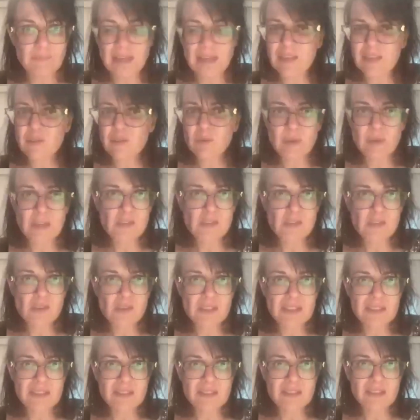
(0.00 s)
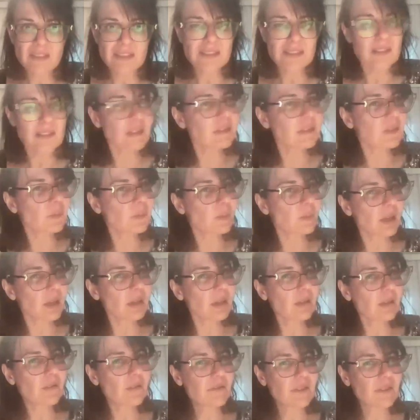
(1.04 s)
my question is that the
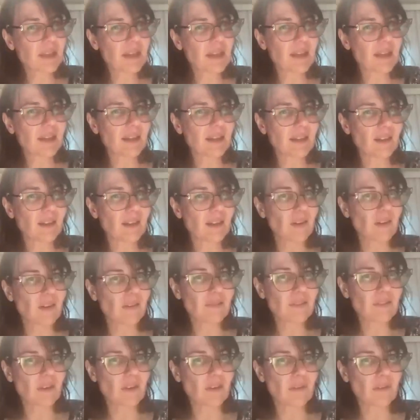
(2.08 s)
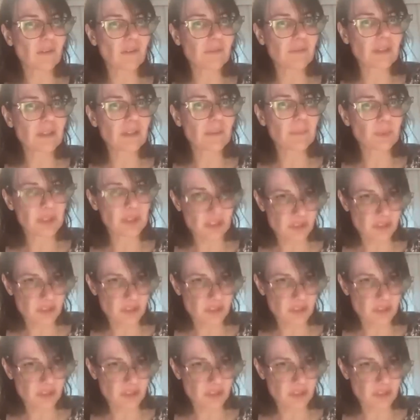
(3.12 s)
role of the